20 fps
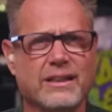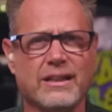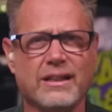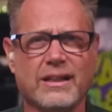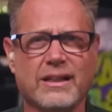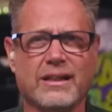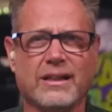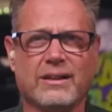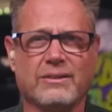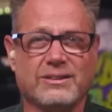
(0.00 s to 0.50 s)

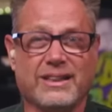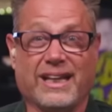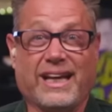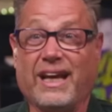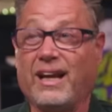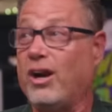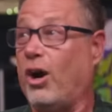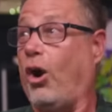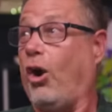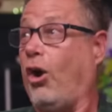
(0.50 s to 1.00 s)
I was like,
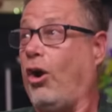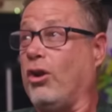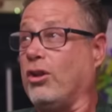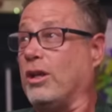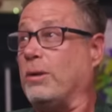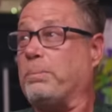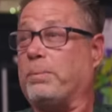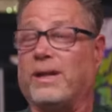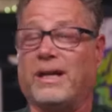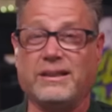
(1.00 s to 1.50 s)
out of all
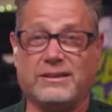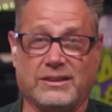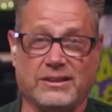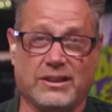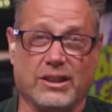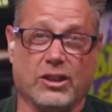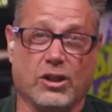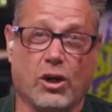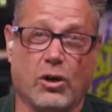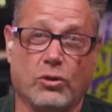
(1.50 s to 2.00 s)
the places
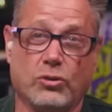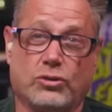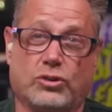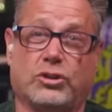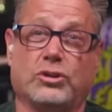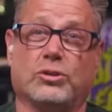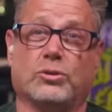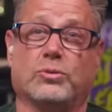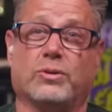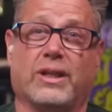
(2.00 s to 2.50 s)
to go
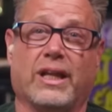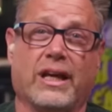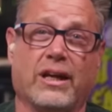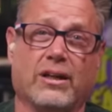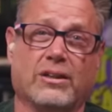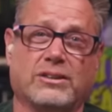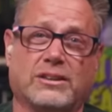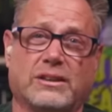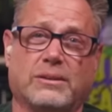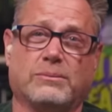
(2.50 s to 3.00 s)
to,
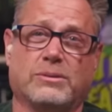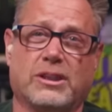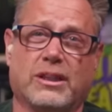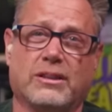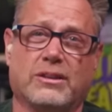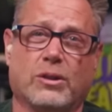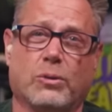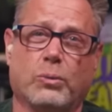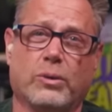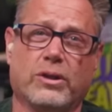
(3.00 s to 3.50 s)
there seems
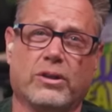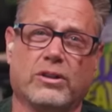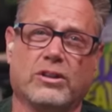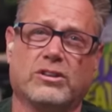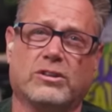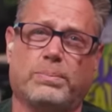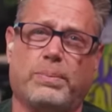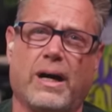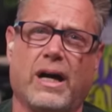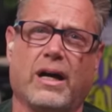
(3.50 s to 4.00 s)
like the
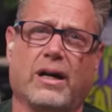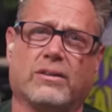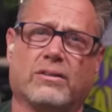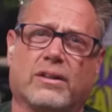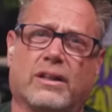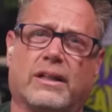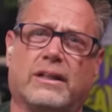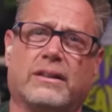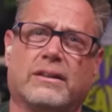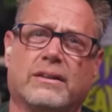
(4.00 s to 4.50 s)
weirdest spot,
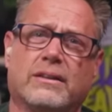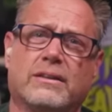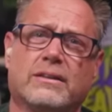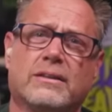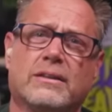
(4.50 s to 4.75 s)
right?